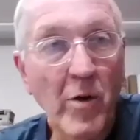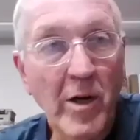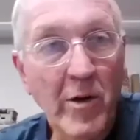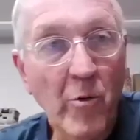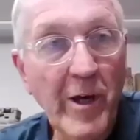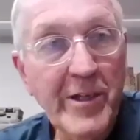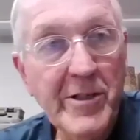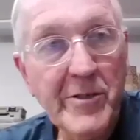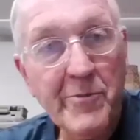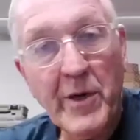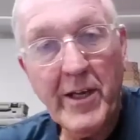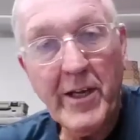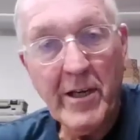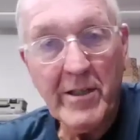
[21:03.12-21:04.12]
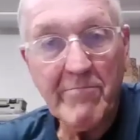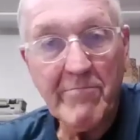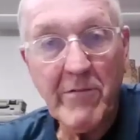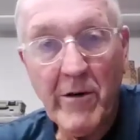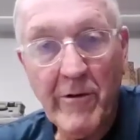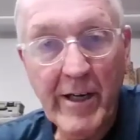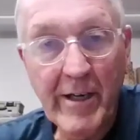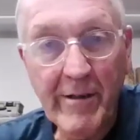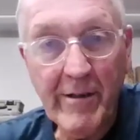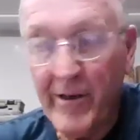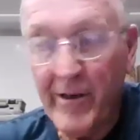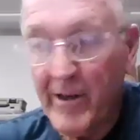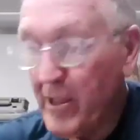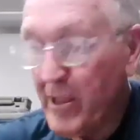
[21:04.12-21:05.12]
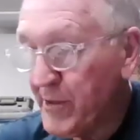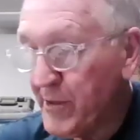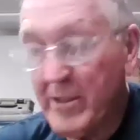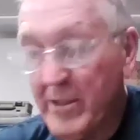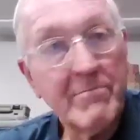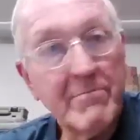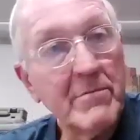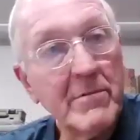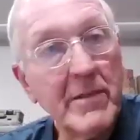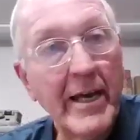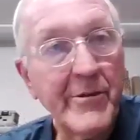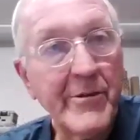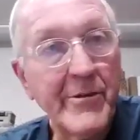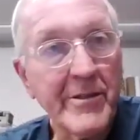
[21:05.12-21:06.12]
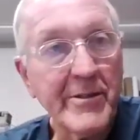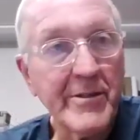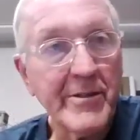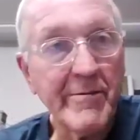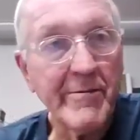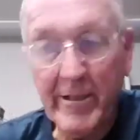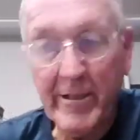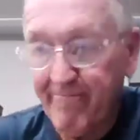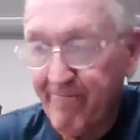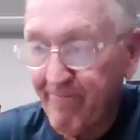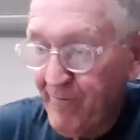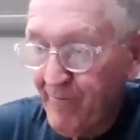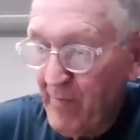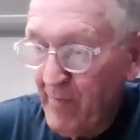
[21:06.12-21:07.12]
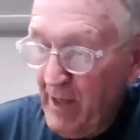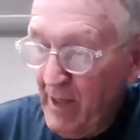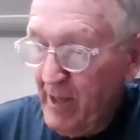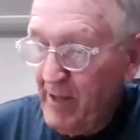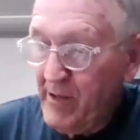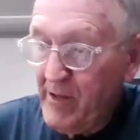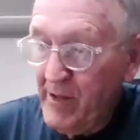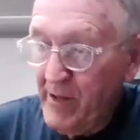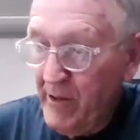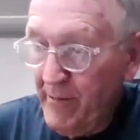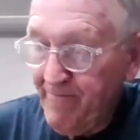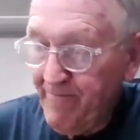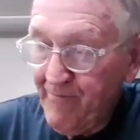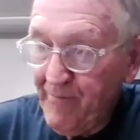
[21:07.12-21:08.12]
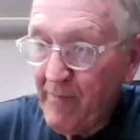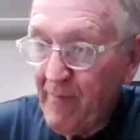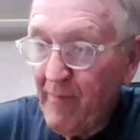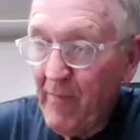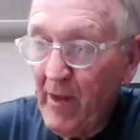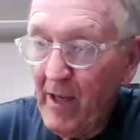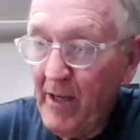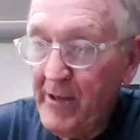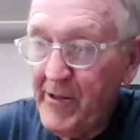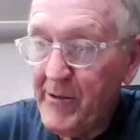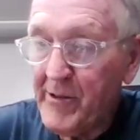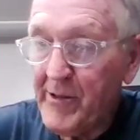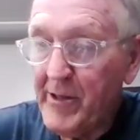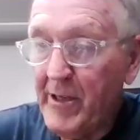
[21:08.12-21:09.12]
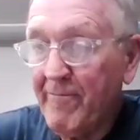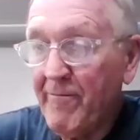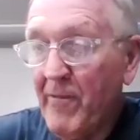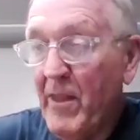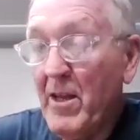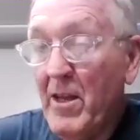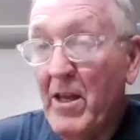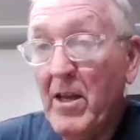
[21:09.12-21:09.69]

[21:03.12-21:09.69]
you don't want to waste money on already developed addresses, right? So interesting.